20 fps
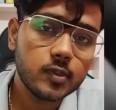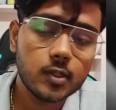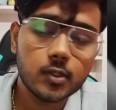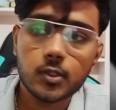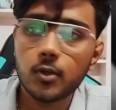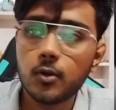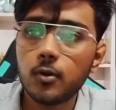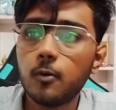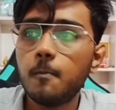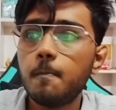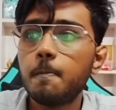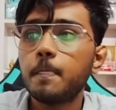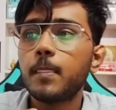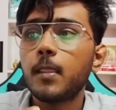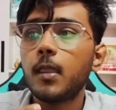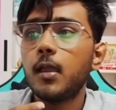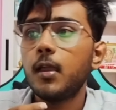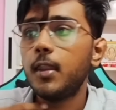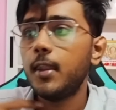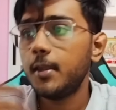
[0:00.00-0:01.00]
So
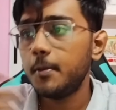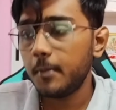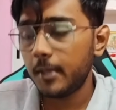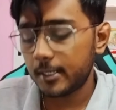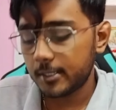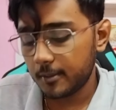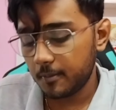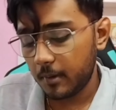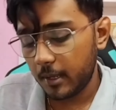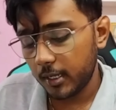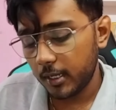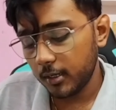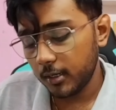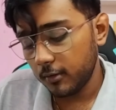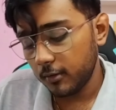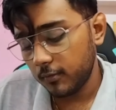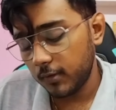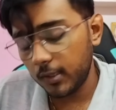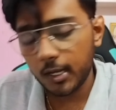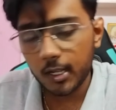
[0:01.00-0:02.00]
let me explain
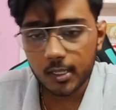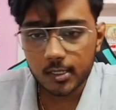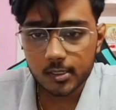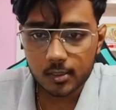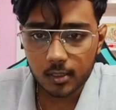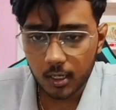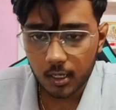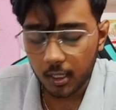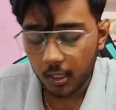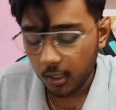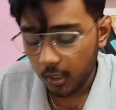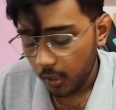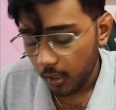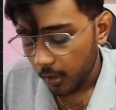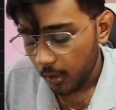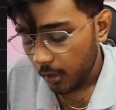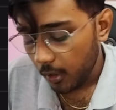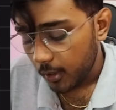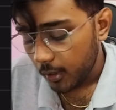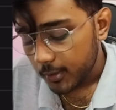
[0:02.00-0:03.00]
very easily.
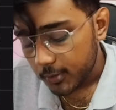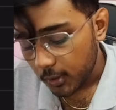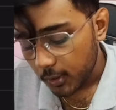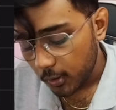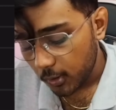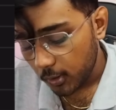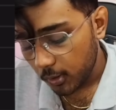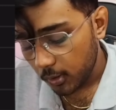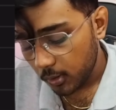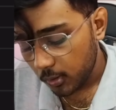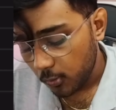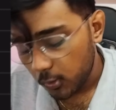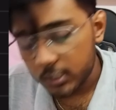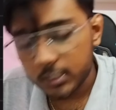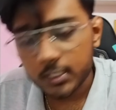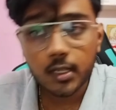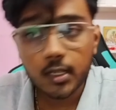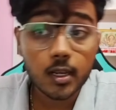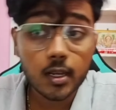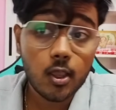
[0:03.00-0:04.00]
So what is a
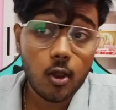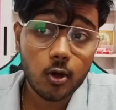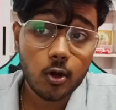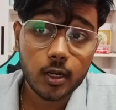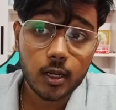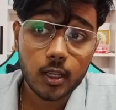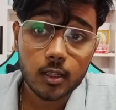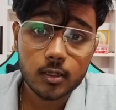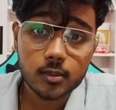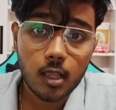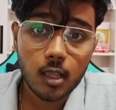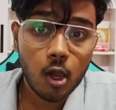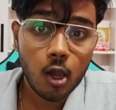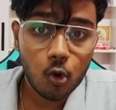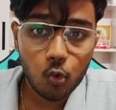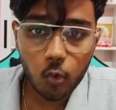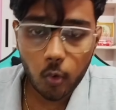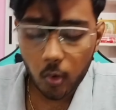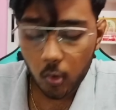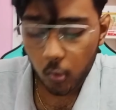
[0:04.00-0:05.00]
reordering? So how
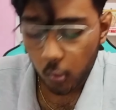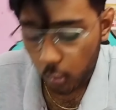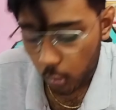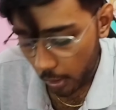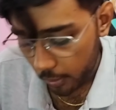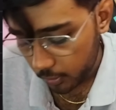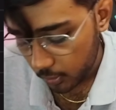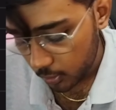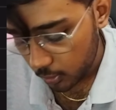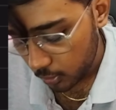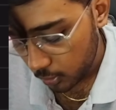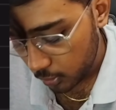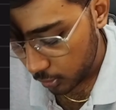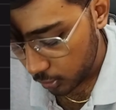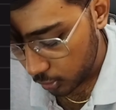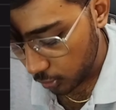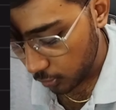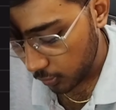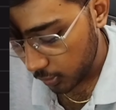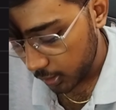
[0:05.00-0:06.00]
you have to
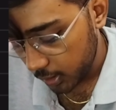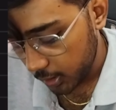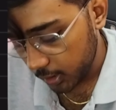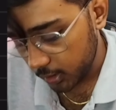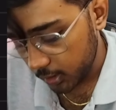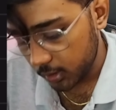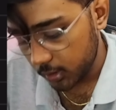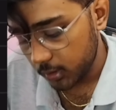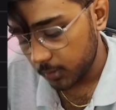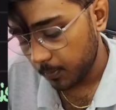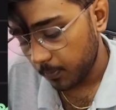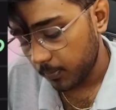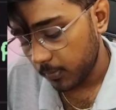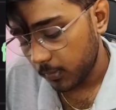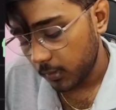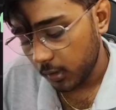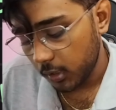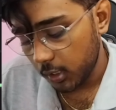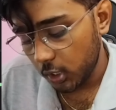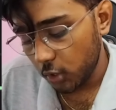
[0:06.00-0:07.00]
do is
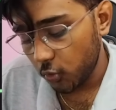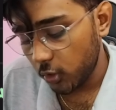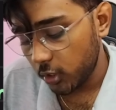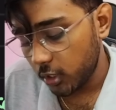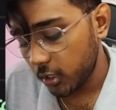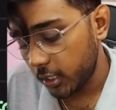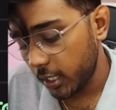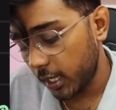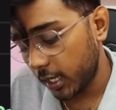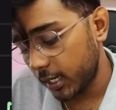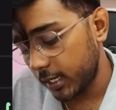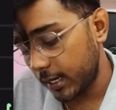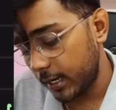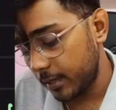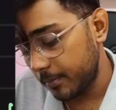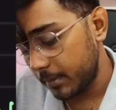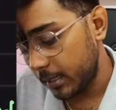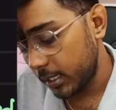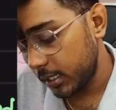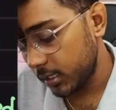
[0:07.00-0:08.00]
you need to take an
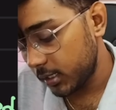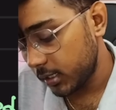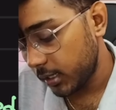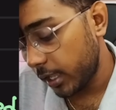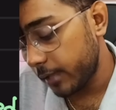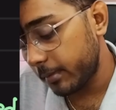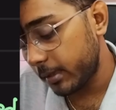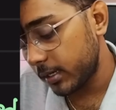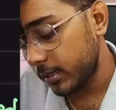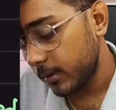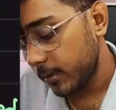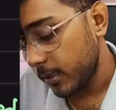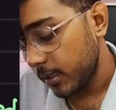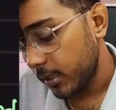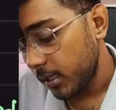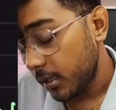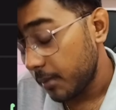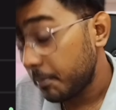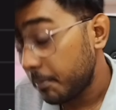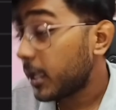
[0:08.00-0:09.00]
element.
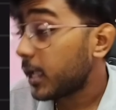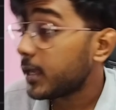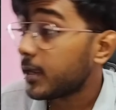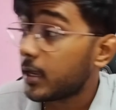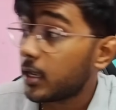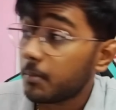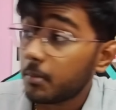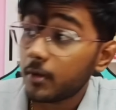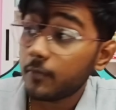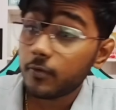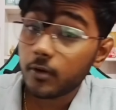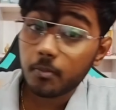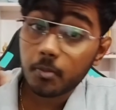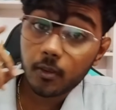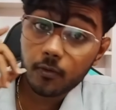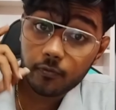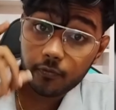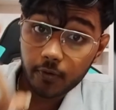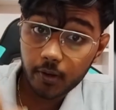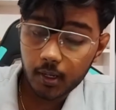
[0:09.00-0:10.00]
Pick an element from the
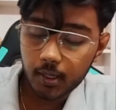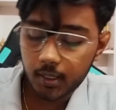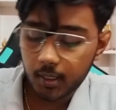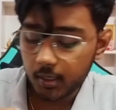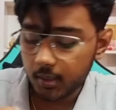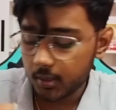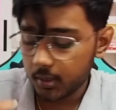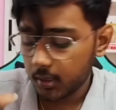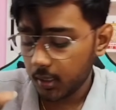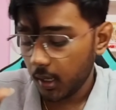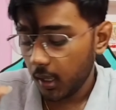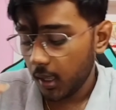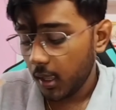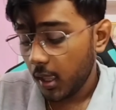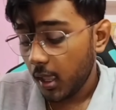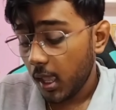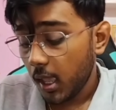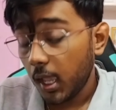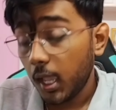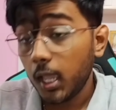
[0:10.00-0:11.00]
first,
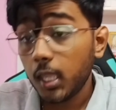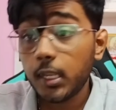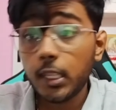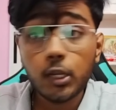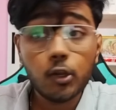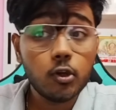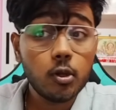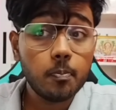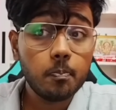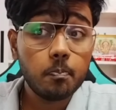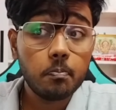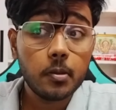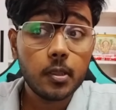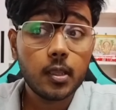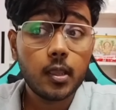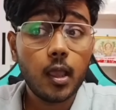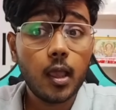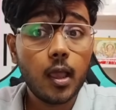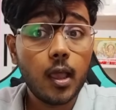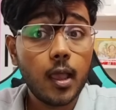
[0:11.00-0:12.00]
and you need to
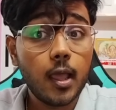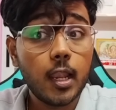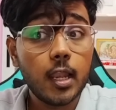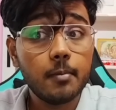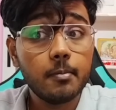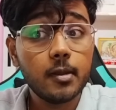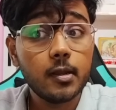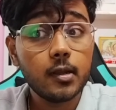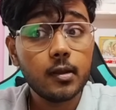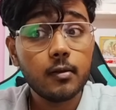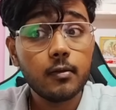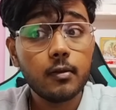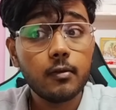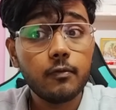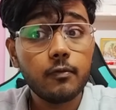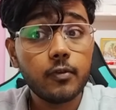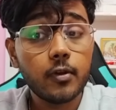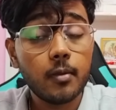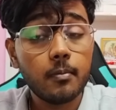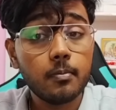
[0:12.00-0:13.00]
pick element
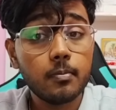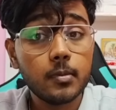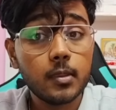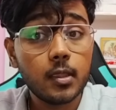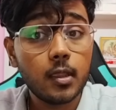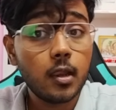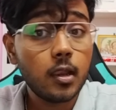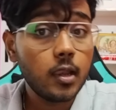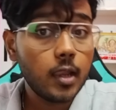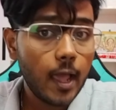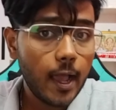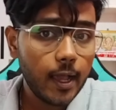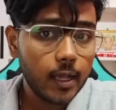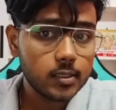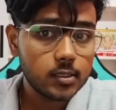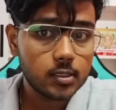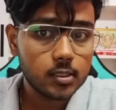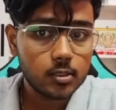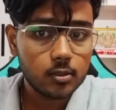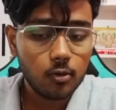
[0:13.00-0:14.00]
from the
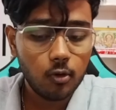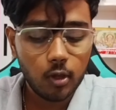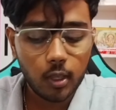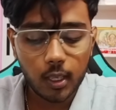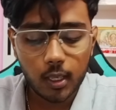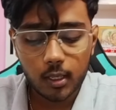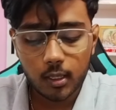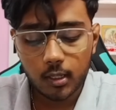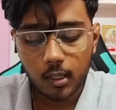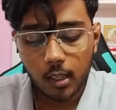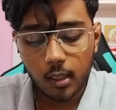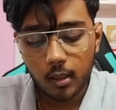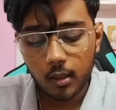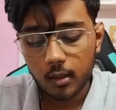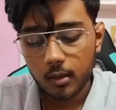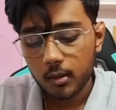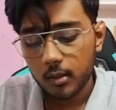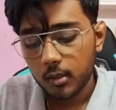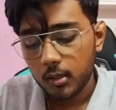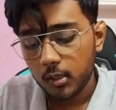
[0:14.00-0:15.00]
last. Okay,
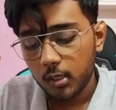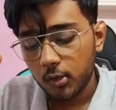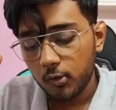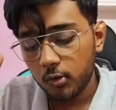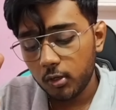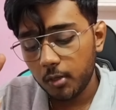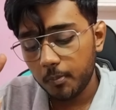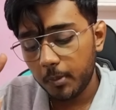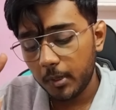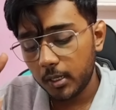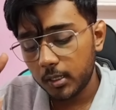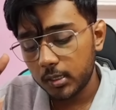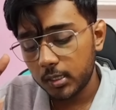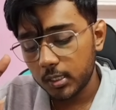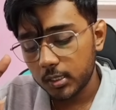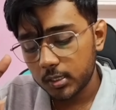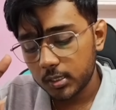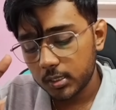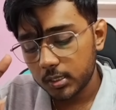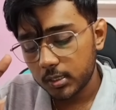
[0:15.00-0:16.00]
you need to pick
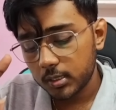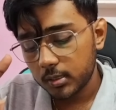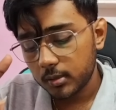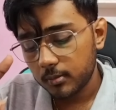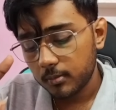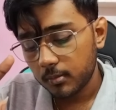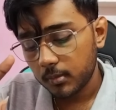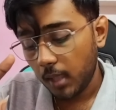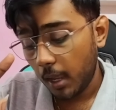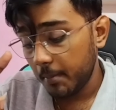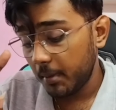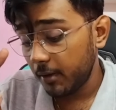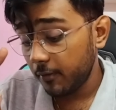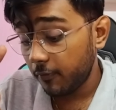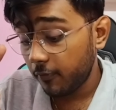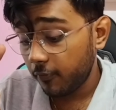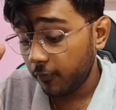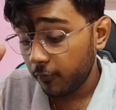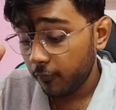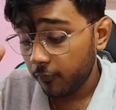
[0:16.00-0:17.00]
this.
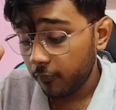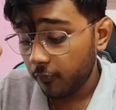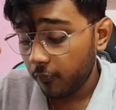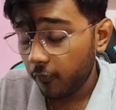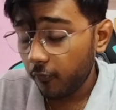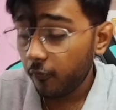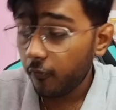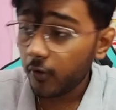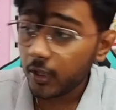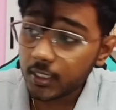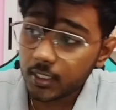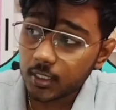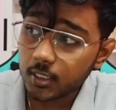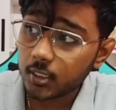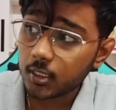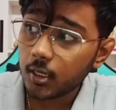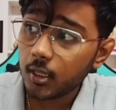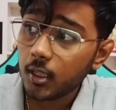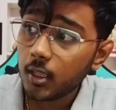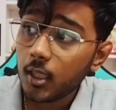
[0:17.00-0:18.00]
First
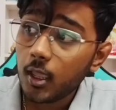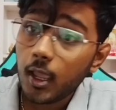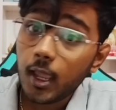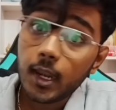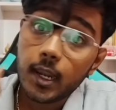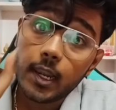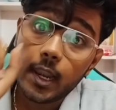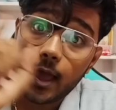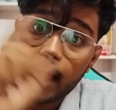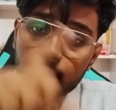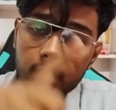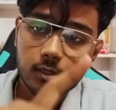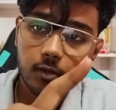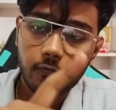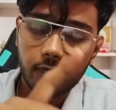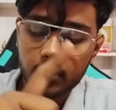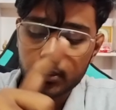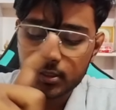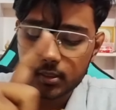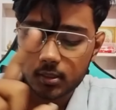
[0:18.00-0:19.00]
and last
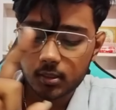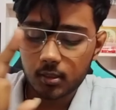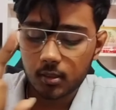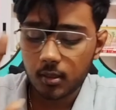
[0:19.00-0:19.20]
first.